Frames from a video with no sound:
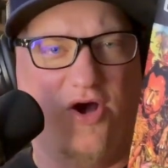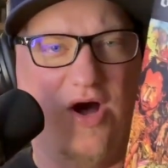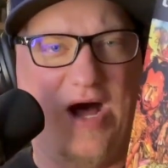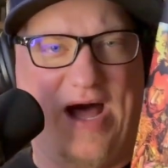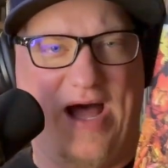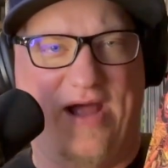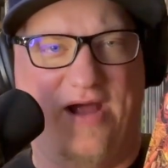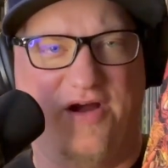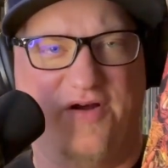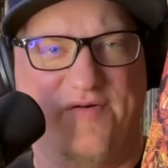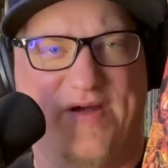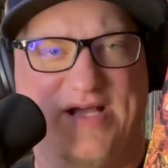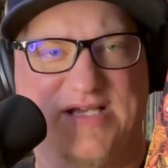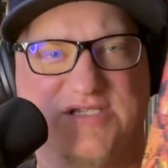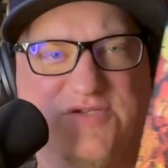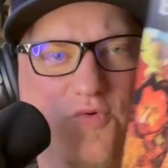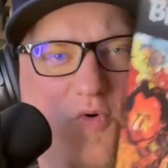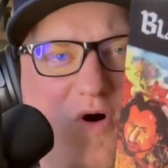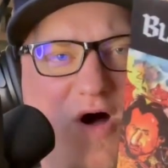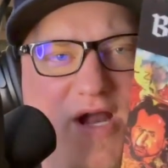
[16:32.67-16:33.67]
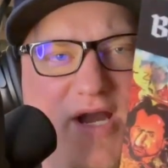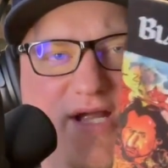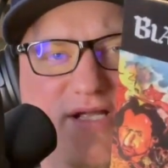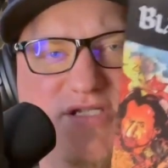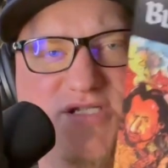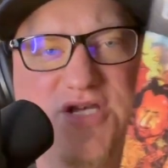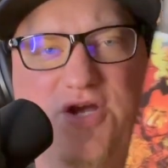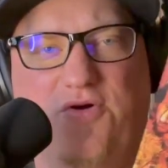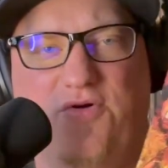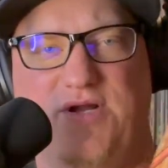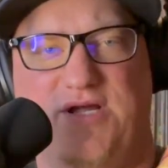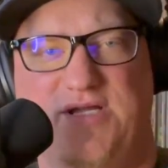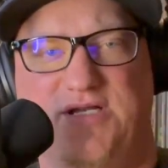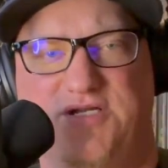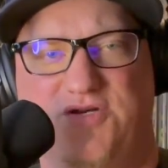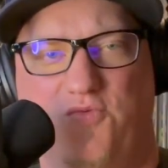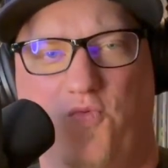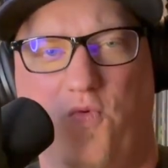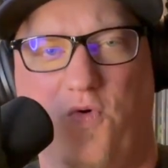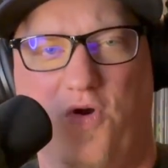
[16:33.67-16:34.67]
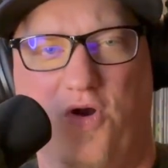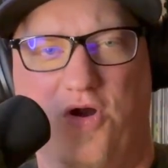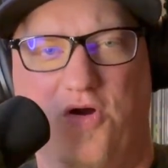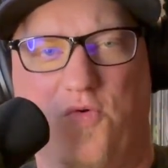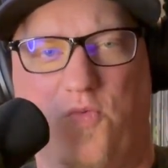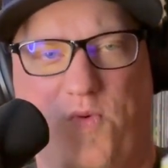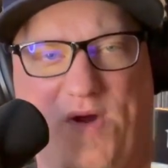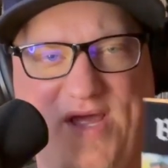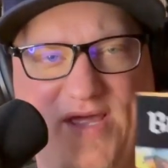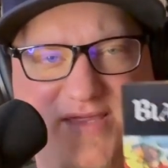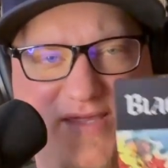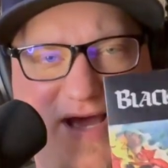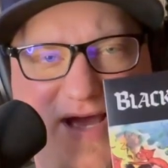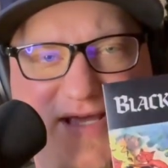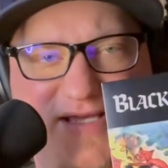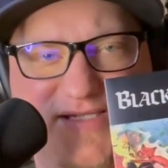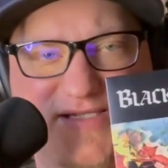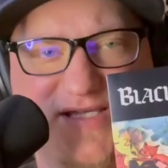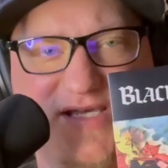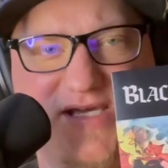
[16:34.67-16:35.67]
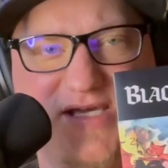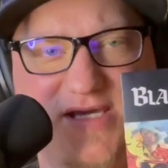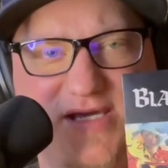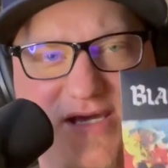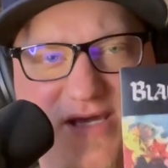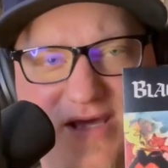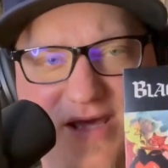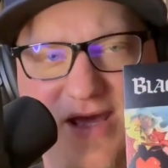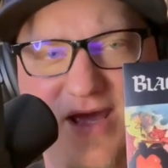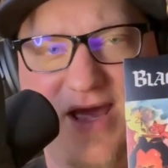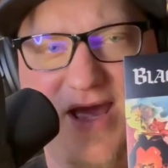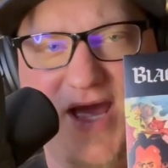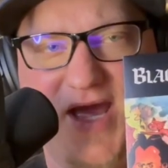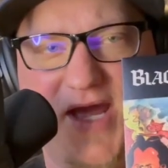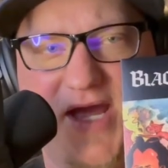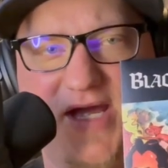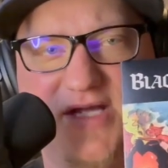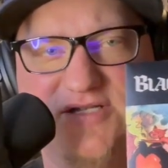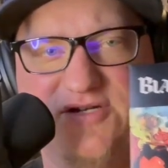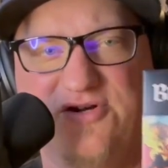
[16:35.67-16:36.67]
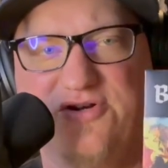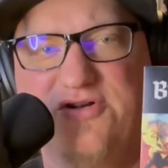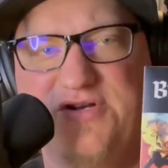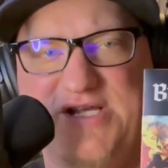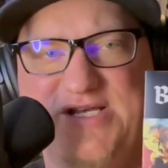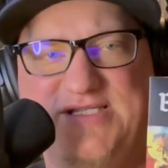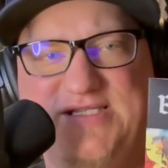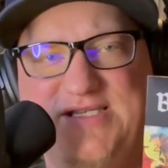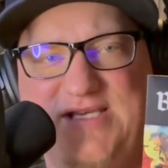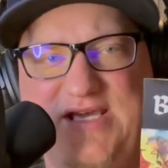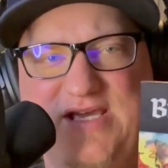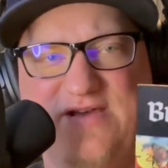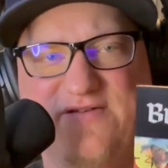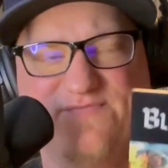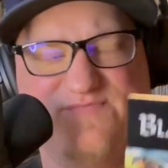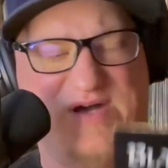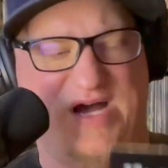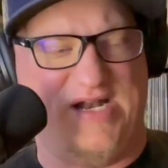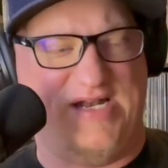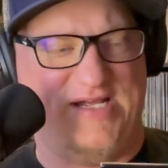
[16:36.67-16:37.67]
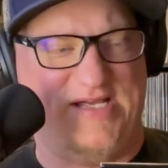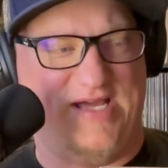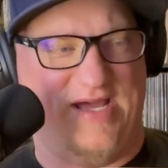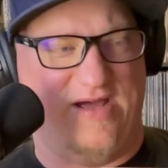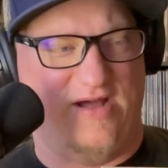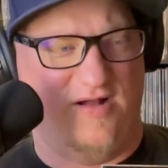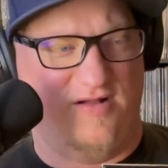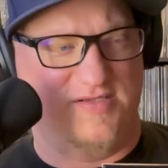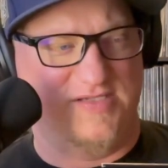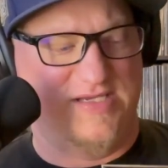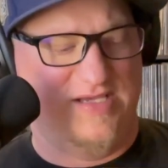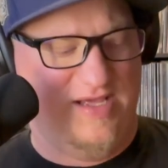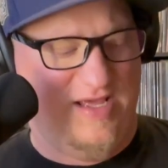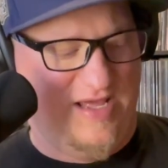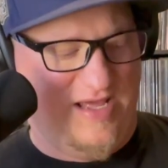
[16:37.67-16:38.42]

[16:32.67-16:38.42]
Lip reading: IRS wanted Tony to work with Ice-T and Ernie C of Body Count.